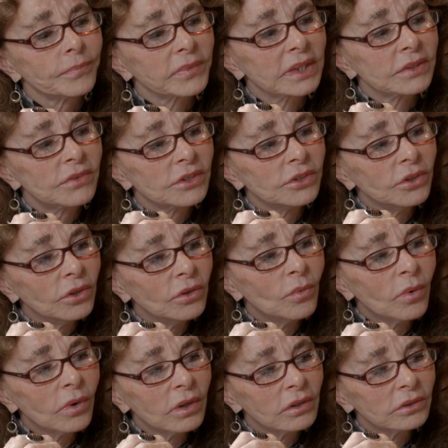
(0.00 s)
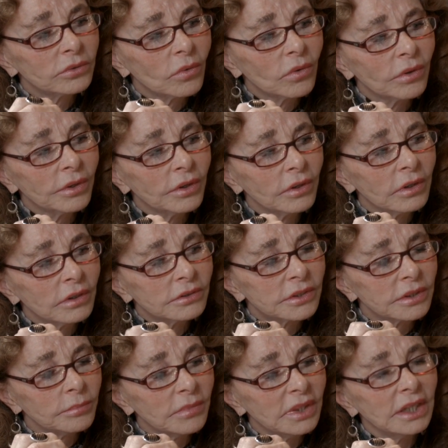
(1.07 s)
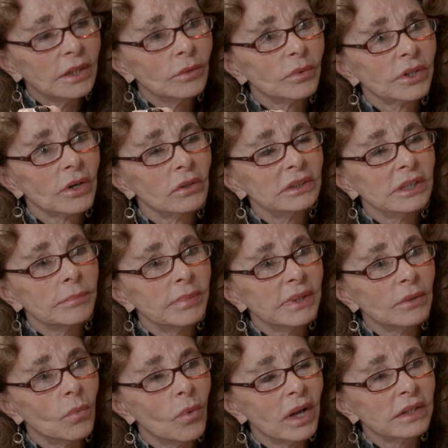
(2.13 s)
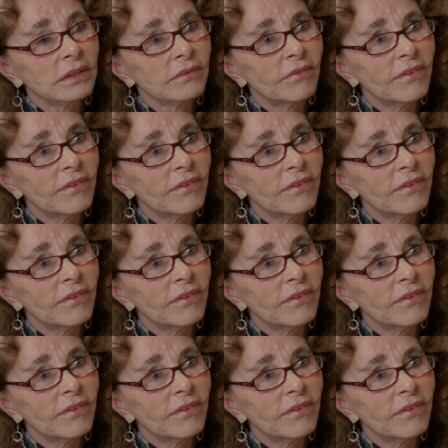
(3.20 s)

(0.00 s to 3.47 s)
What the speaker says: The New World Order, to me, would only be one